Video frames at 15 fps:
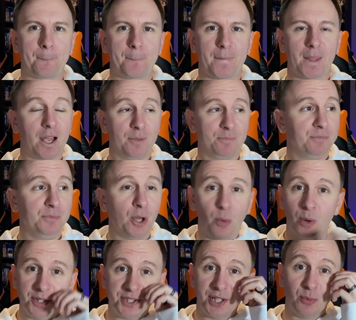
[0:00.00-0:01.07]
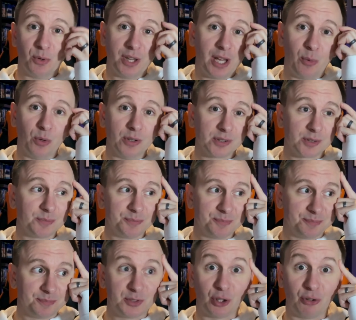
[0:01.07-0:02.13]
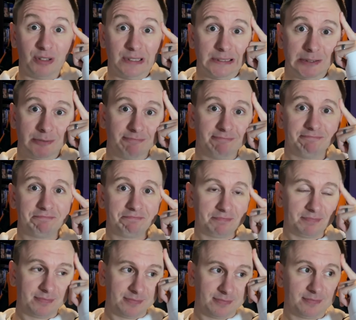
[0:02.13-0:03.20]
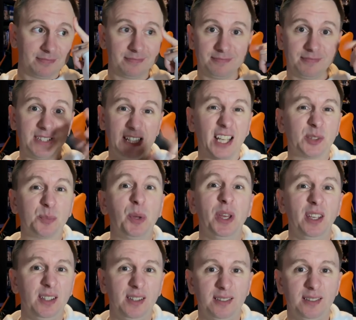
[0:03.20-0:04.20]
I've no idea what that was. Sorry. DSP.